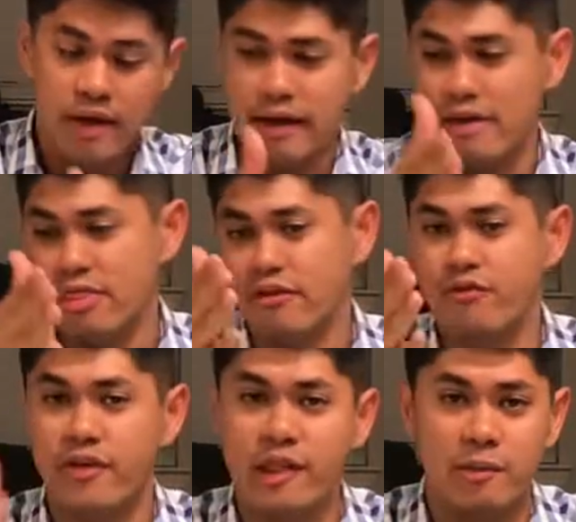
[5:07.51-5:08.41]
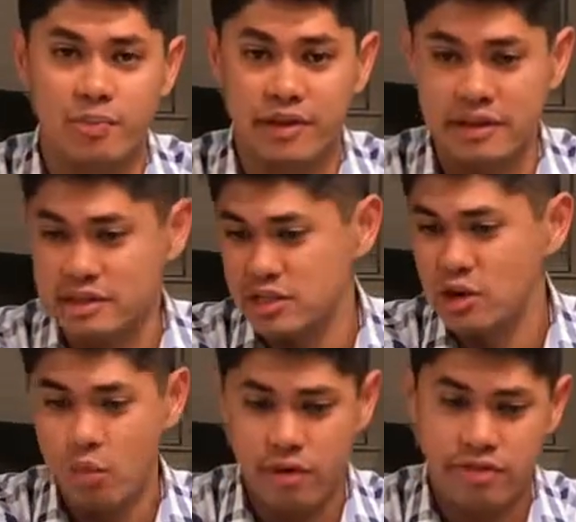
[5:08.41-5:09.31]
in the Philippines
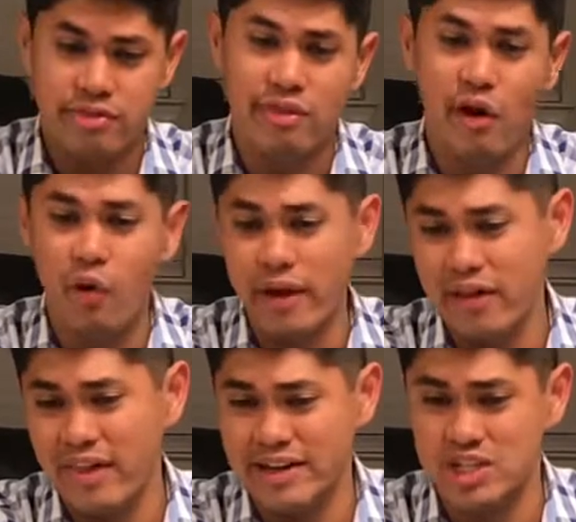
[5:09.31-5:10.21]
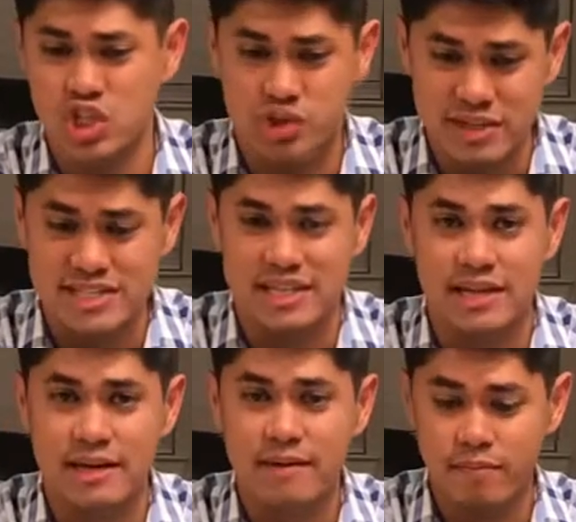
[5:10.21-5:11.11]
with no
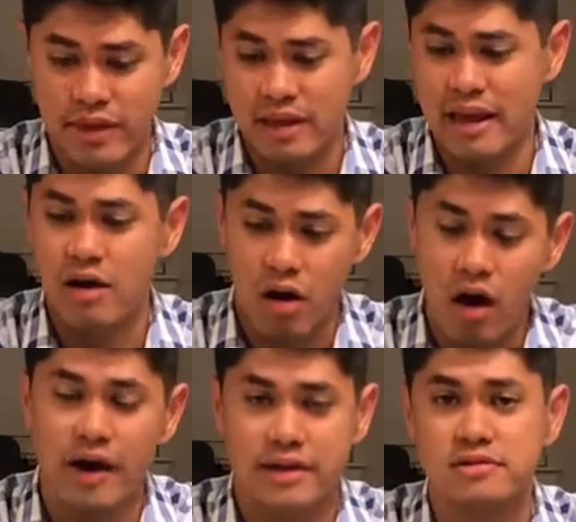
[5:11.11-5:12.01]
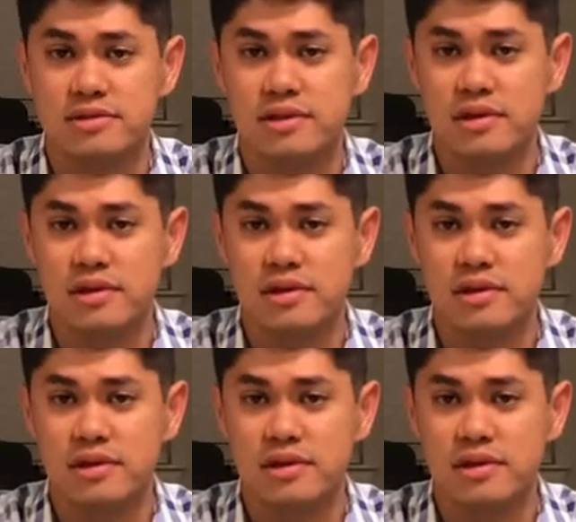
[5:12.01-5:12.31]
electricity in a hut,